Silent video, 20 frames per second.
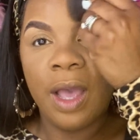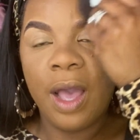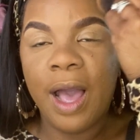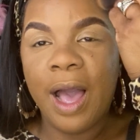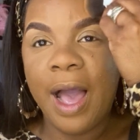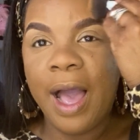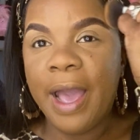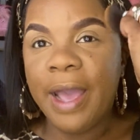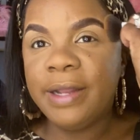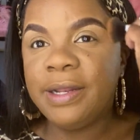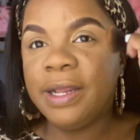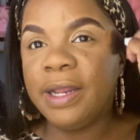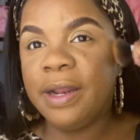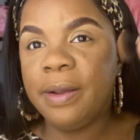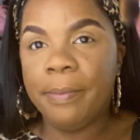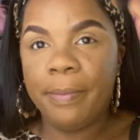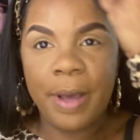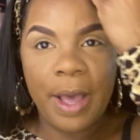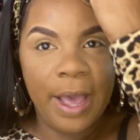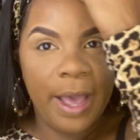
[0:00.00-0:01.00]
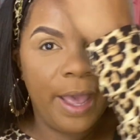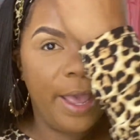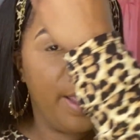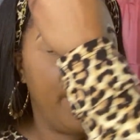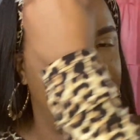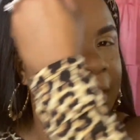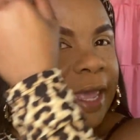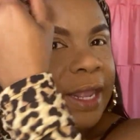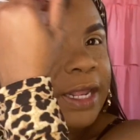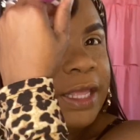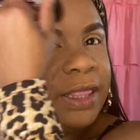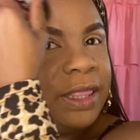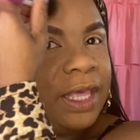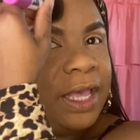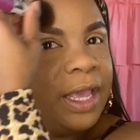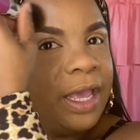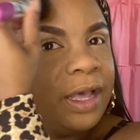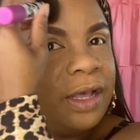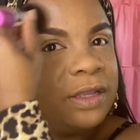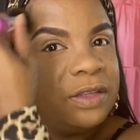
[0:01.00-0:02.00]
I didn't buy
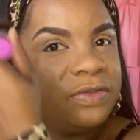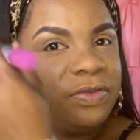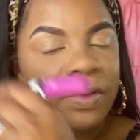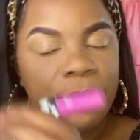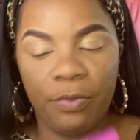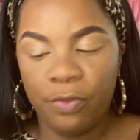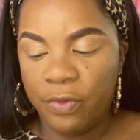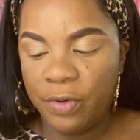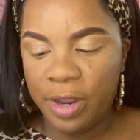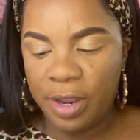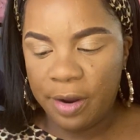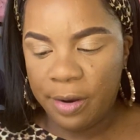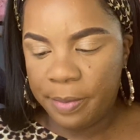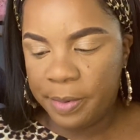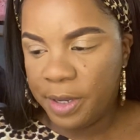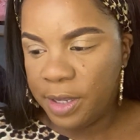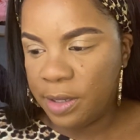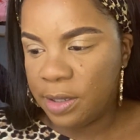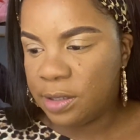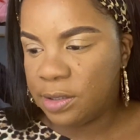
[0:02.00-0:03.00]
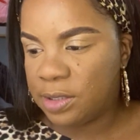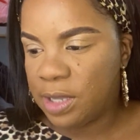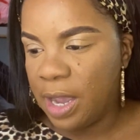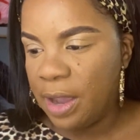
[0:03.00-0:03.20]
anything else from Rare because